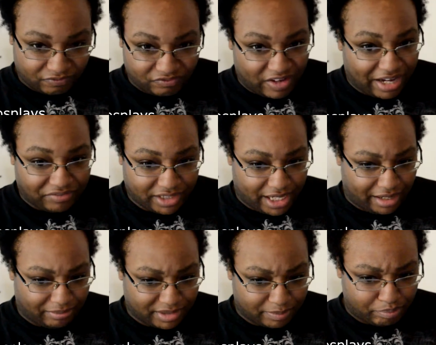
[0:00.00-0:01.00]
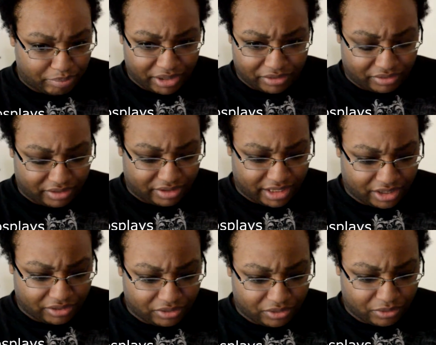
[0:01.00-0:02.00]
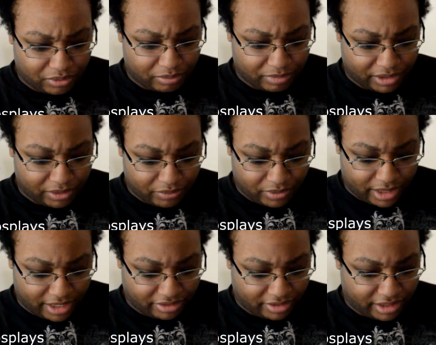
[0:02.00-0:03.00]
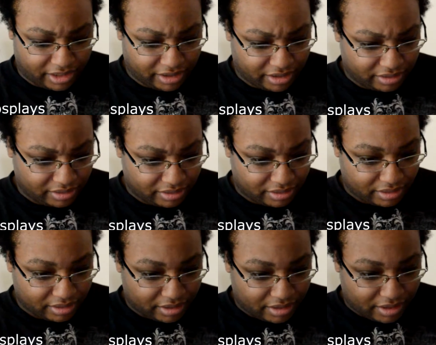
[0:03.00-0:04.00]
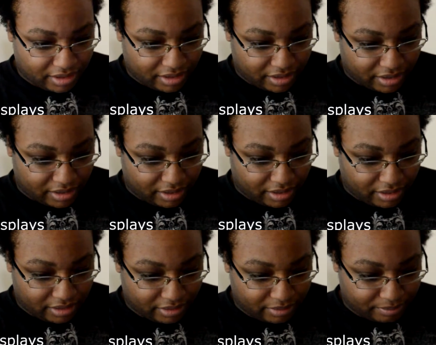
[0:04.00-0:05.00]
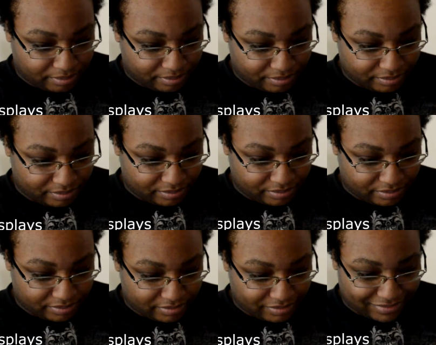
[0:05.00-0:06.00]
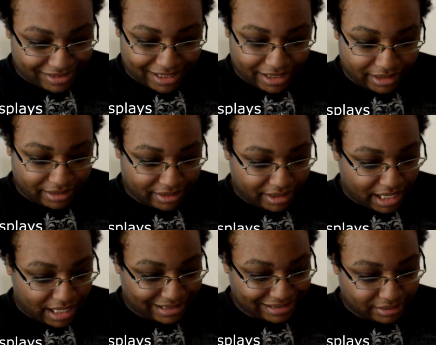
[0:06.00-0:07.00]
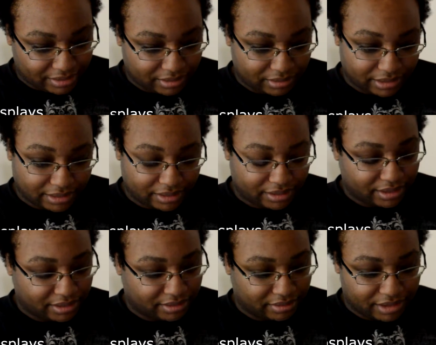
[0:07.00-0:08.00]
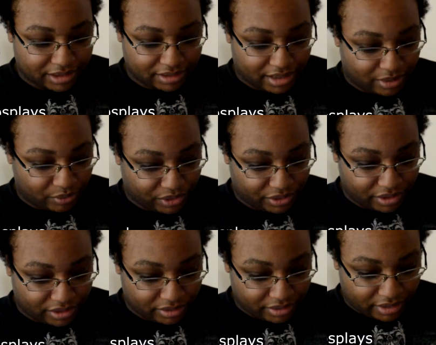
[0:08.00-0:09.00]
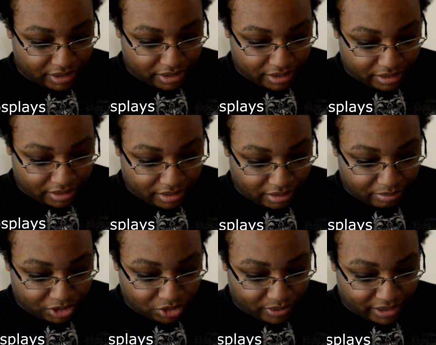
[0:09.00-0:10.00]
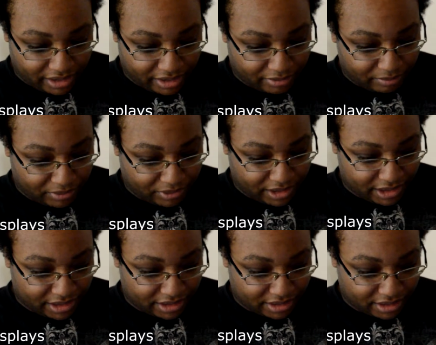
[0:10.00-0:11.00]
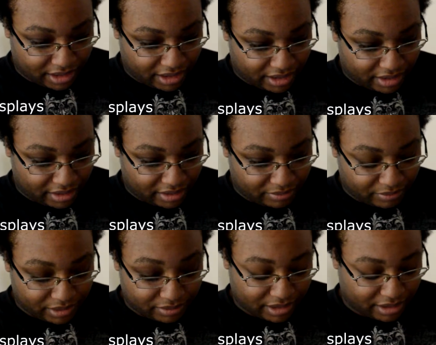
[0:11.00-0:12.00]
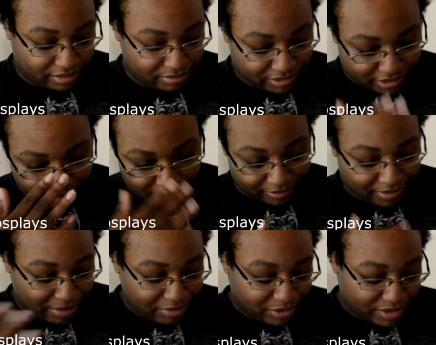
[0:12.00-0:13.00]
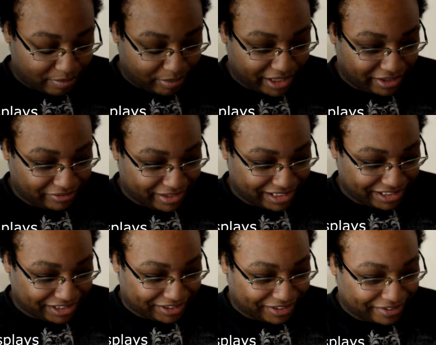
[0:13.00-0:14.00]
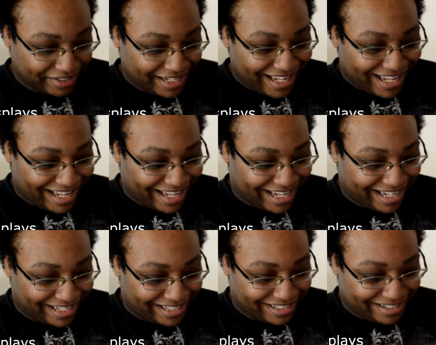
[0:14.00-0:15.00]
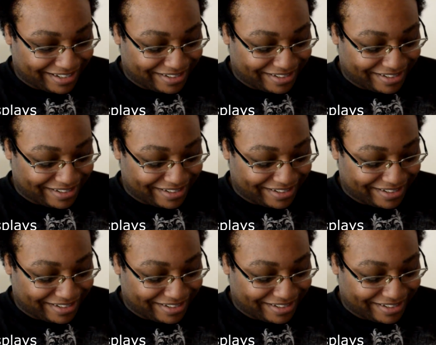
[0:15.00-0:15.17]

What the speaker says: 5 times bigger than they normally would, I think. And it does not work. Between Kimberly's and, well, not Kimberly's, sorry. Between the Pink Ranger and